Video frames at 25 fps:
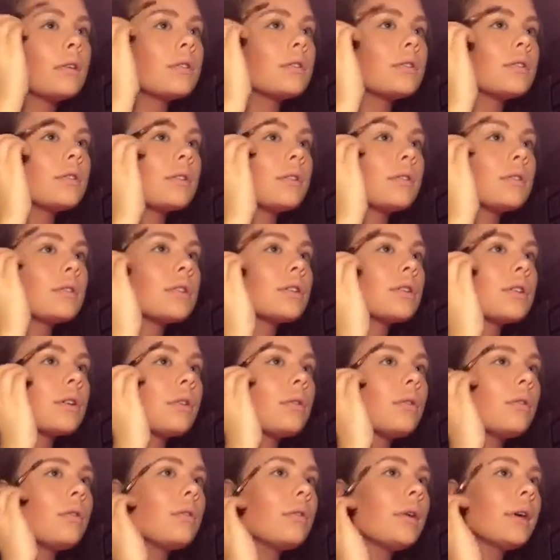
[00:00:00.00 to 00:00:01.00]
So just a
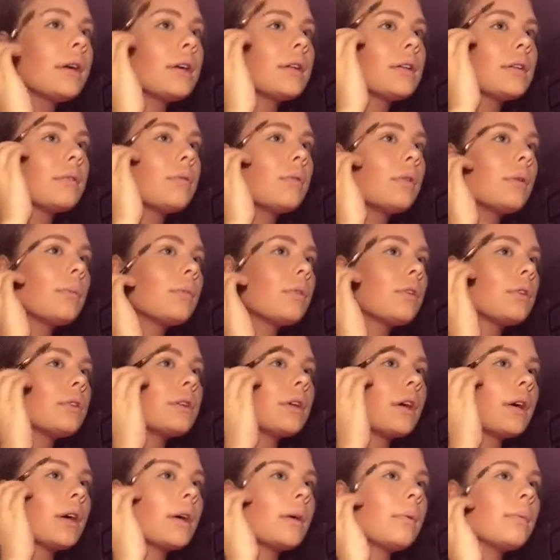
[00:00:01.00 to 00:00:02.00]
quick one more
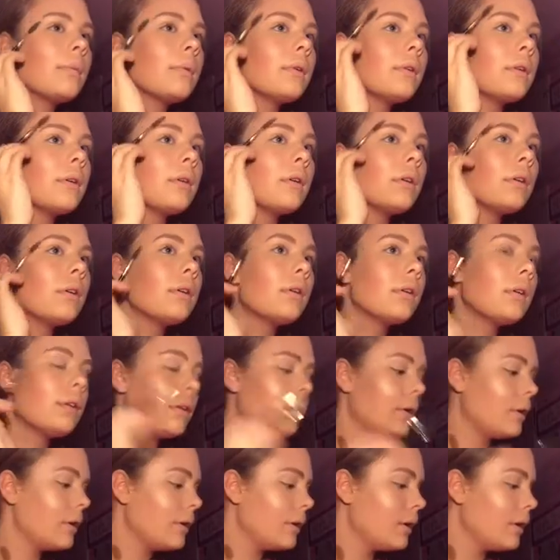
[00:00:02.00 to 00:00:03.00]
time.
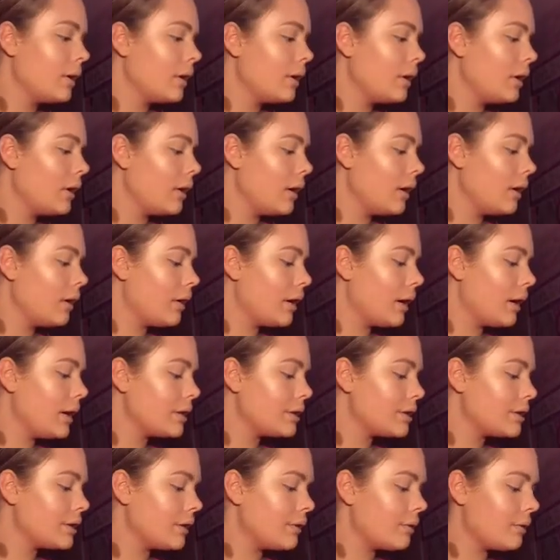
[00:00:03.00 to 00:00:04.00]

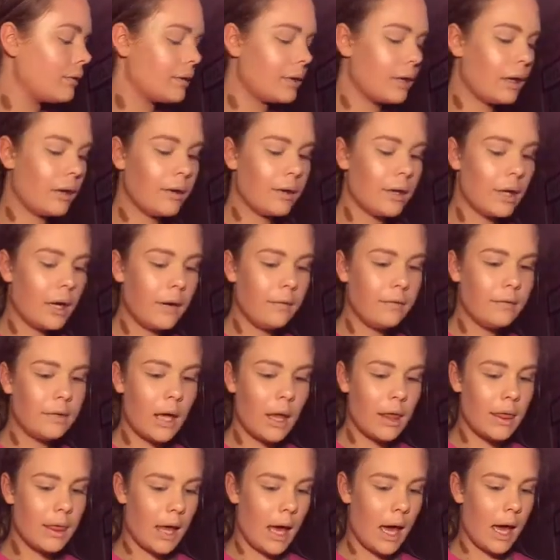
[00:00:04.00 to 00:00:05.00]
Okay, so now that I've
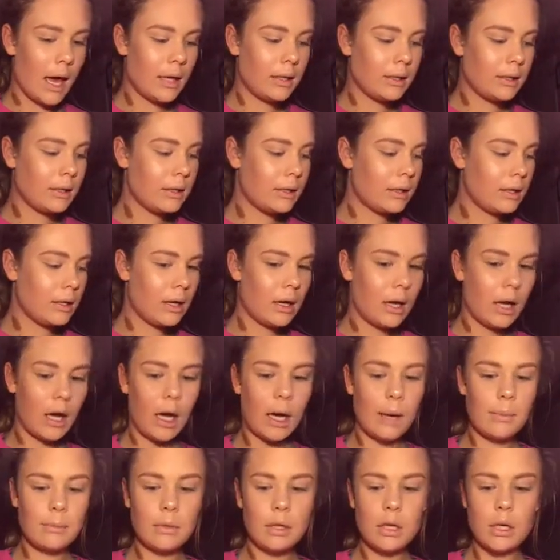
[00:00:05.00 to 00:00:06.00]
done that,
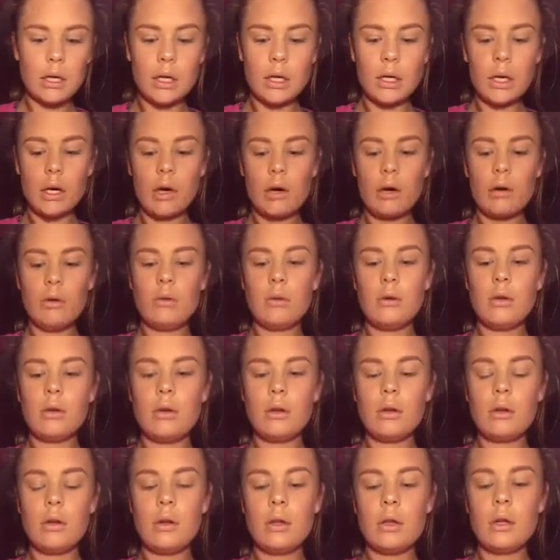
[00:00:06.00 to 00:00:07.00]
I'm gonna go
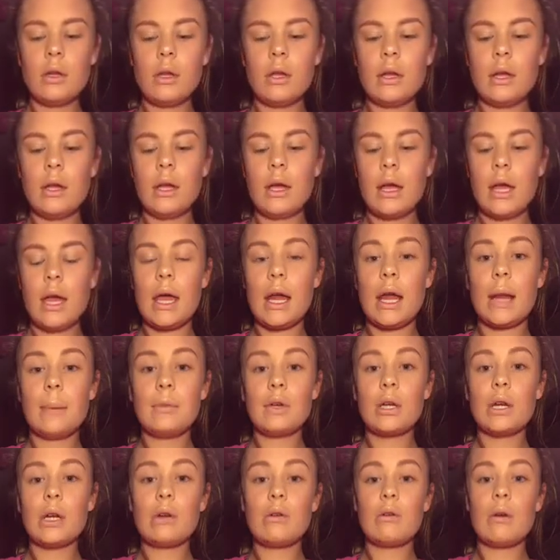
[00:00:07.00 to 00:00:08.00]
and I'm
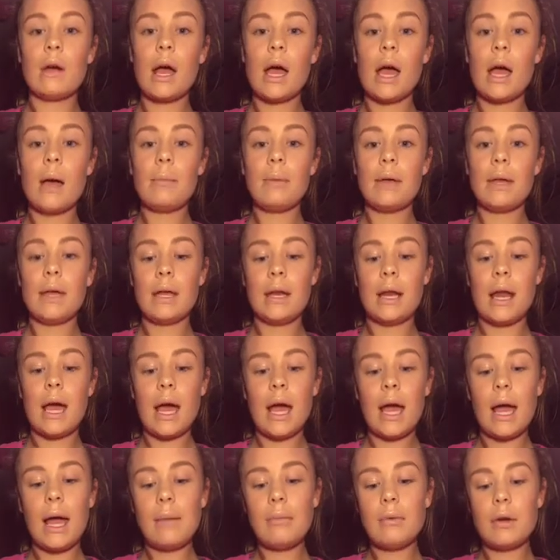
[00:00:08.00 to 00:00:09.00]
gonna grab an
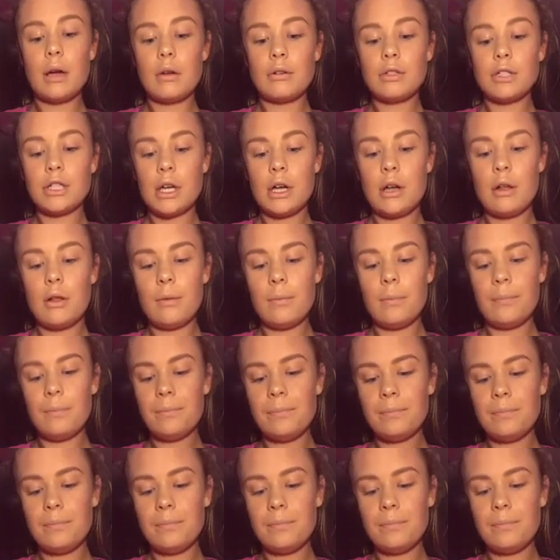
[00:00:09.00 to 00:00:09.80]
eyebrow gel.